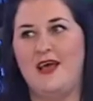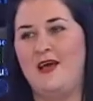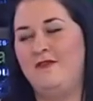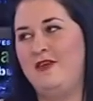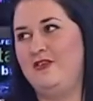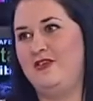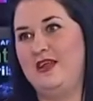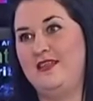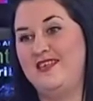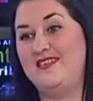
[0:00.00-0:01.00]
I have
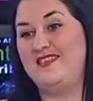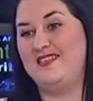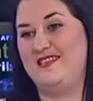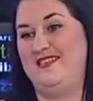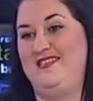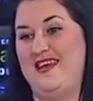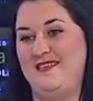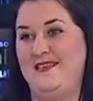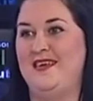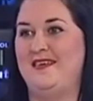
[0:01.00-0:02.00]
literally... This is
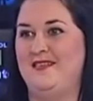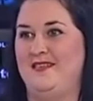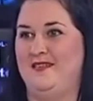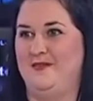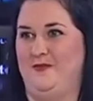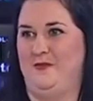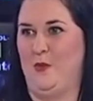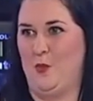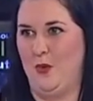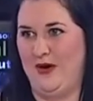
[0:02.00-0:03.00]
Sandy's...
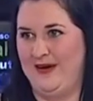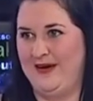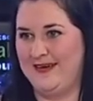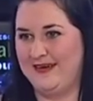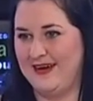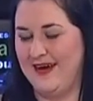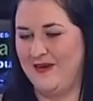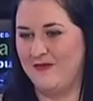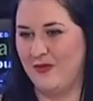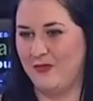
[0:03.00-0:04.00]
work
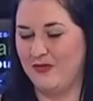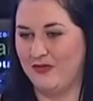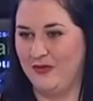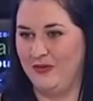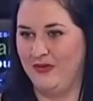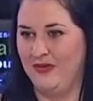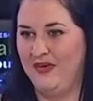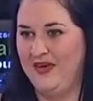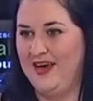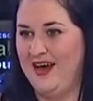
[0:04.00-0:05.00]
from the
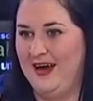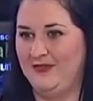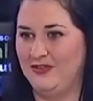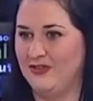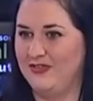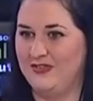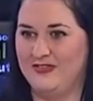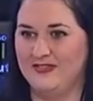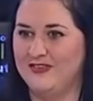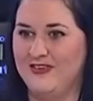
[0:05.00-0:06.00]
school. I've
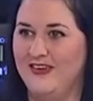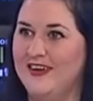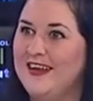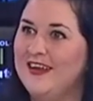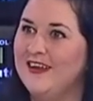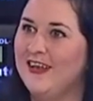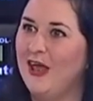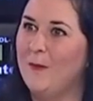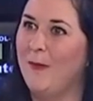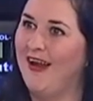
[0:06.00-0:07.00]
just got in and
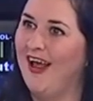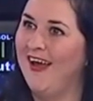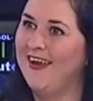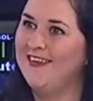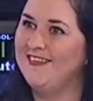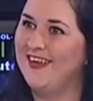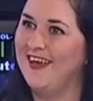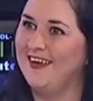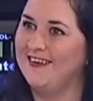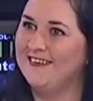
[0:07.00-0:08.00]
learnt my lines
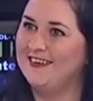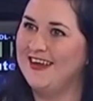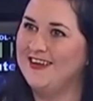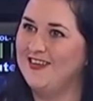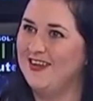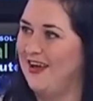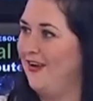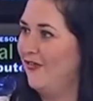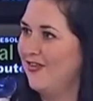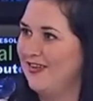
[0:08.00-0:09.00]
and
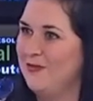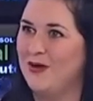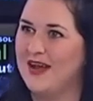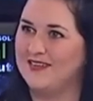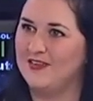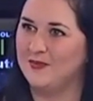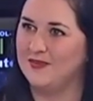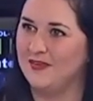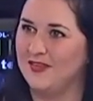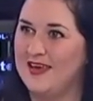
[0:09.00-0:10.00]
obviously practice
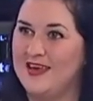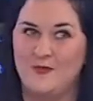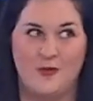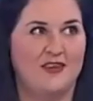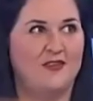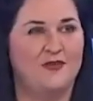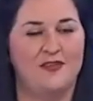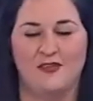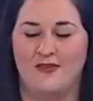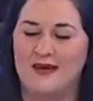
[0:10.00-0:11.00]
with the other kids, practice with
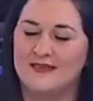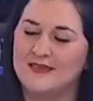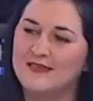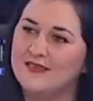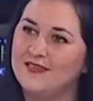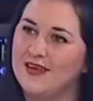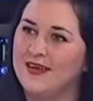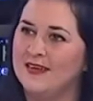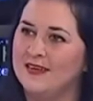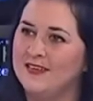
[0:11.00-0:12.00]
the other adults,
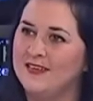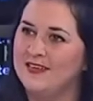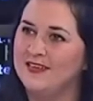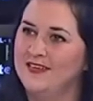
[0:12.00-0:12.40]
and